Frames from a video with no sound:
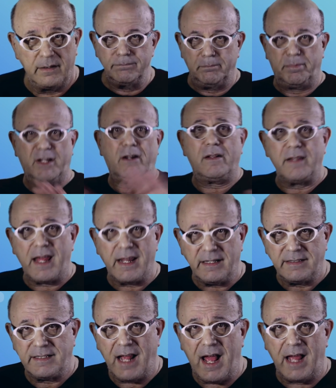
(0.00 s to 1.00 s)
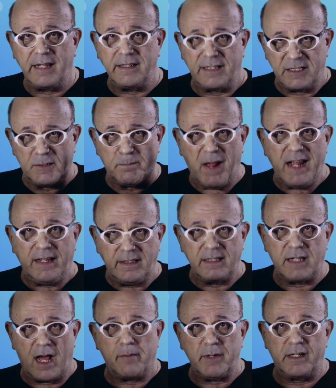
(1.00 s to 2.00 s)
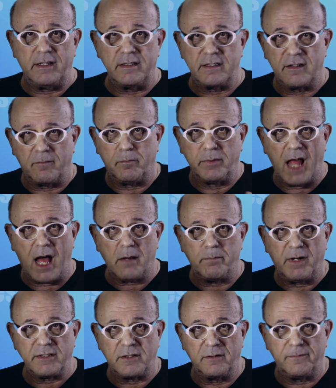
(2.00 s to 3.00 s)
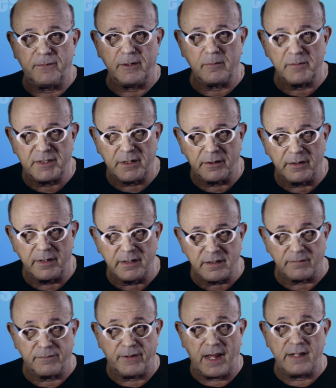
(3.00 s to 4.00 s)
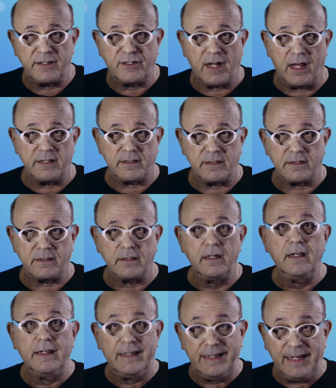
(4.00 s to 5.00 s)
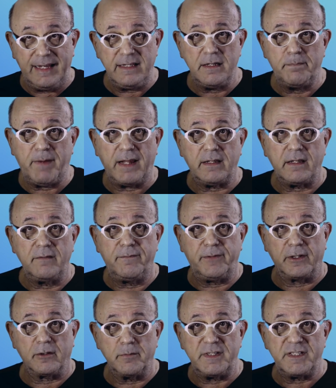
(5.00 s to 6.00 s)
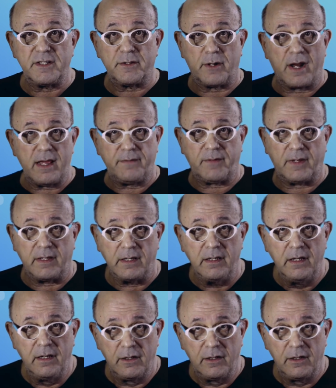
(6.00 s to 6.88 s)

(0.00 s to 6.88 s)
But all that aside, despite the dominance of blockbuster film series and franchises, independent film is thriving.